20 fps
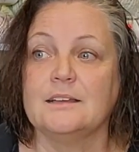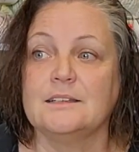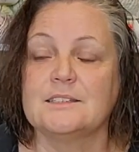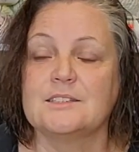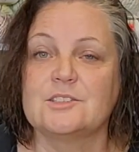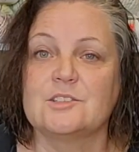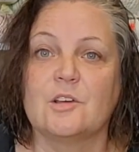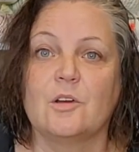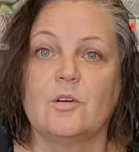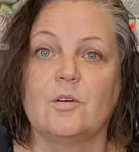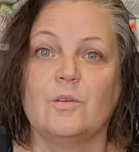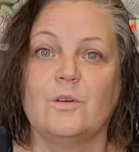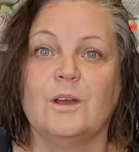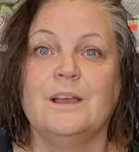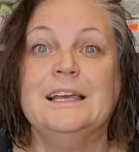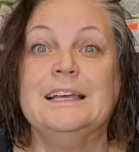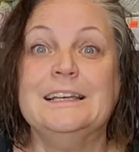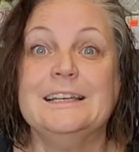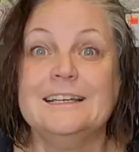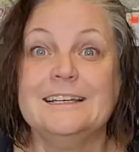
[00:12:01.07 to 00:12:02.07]
So
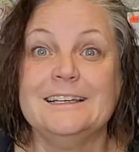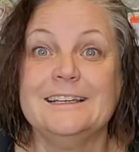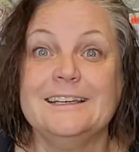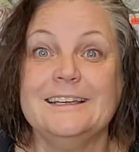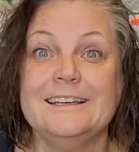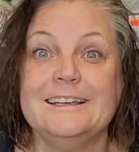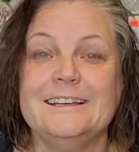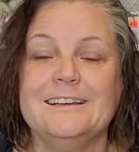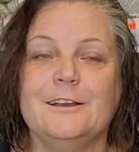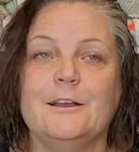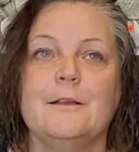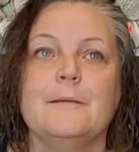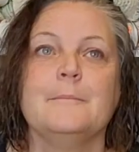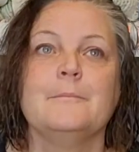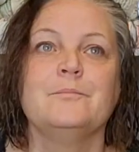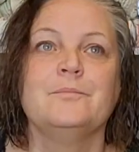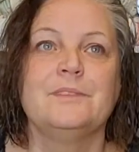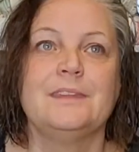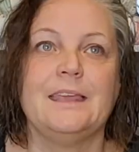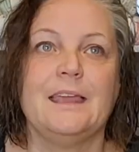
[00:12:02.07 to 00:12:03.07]

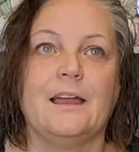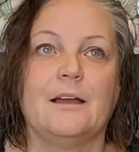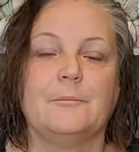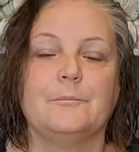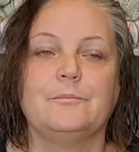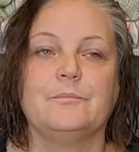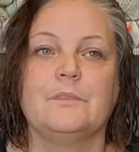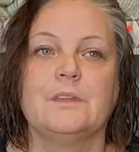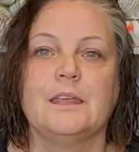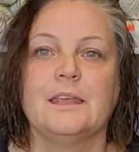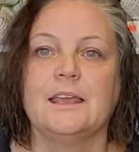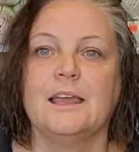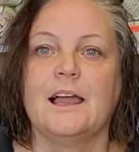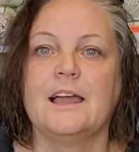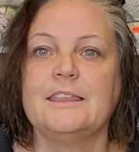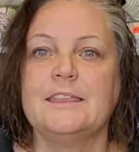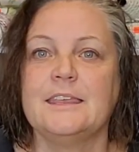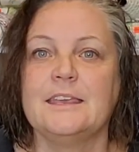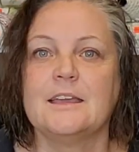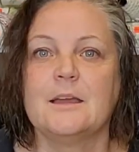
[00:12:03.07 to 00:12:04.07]
yeah,
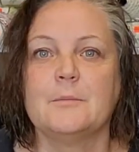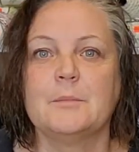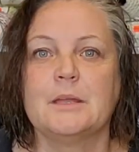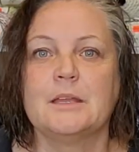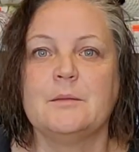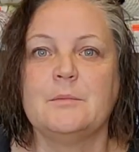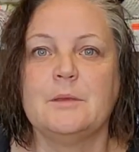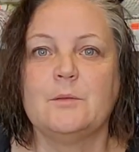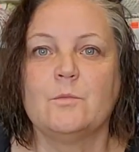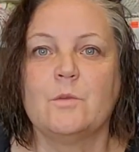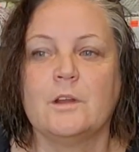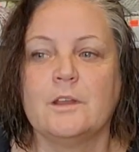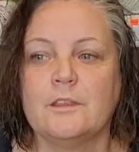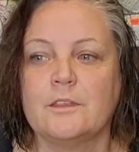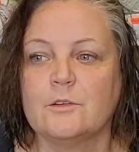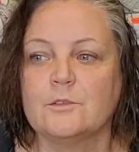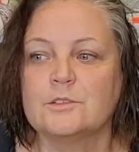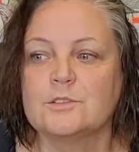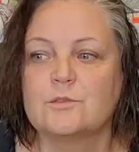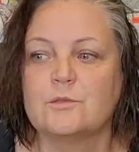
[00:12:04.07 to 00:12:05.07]
I think I'm going to be one of
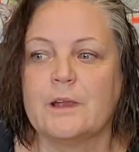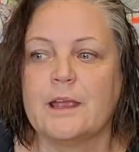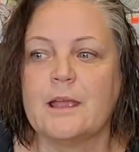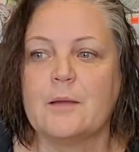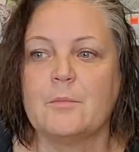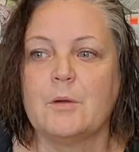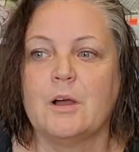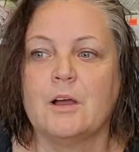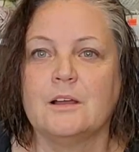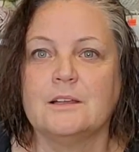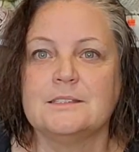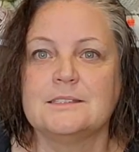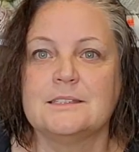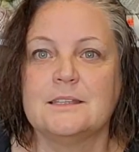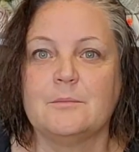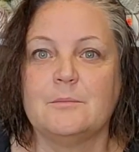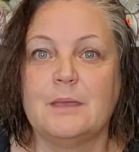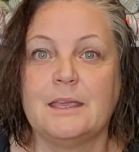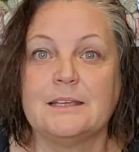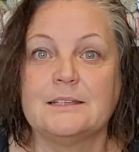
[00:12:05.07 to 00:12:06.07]
those grandmas
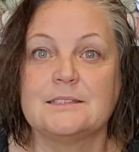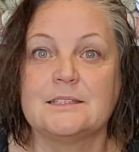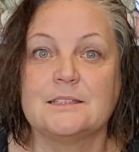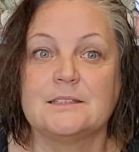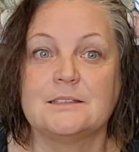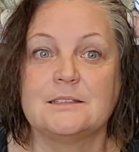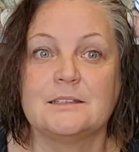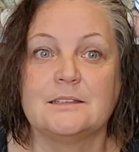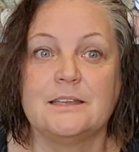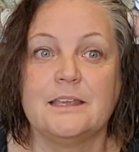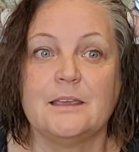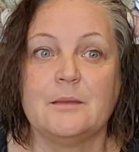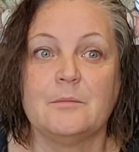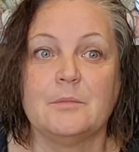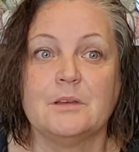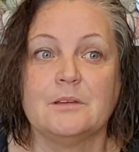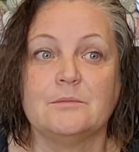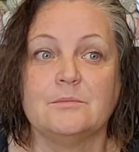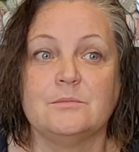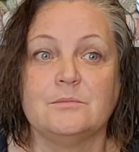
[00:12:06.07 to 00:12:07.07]
that makes
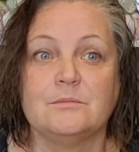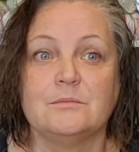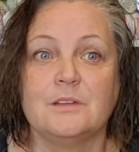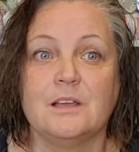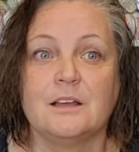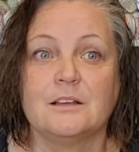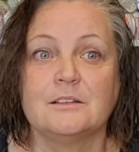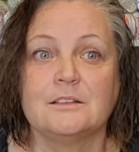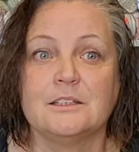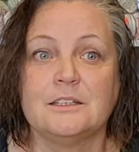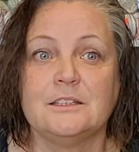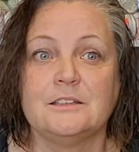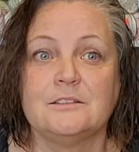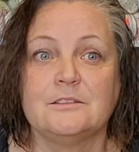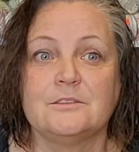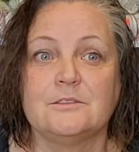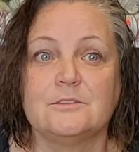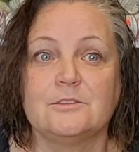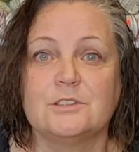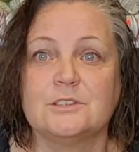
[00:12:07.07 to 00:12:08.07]
him a ugly
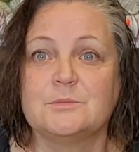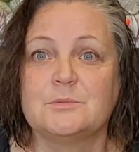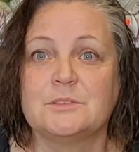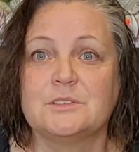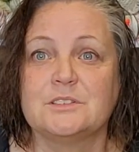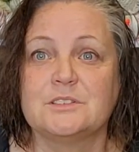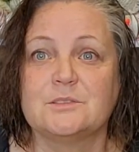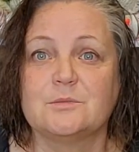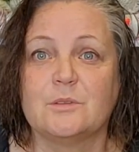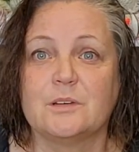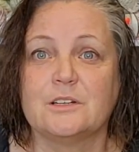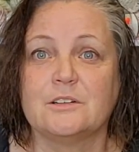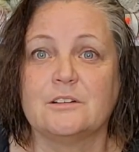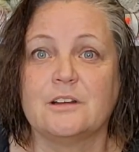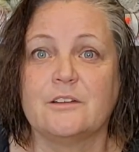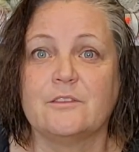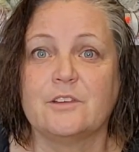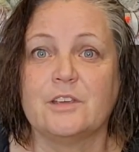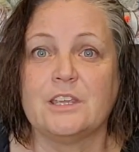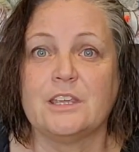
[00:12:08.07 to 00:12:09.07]
Christmas sweater
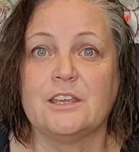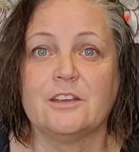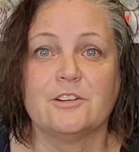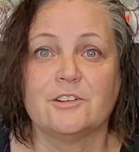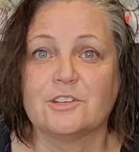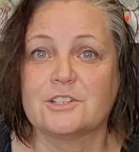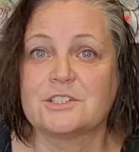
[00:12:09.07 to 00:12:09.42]
every year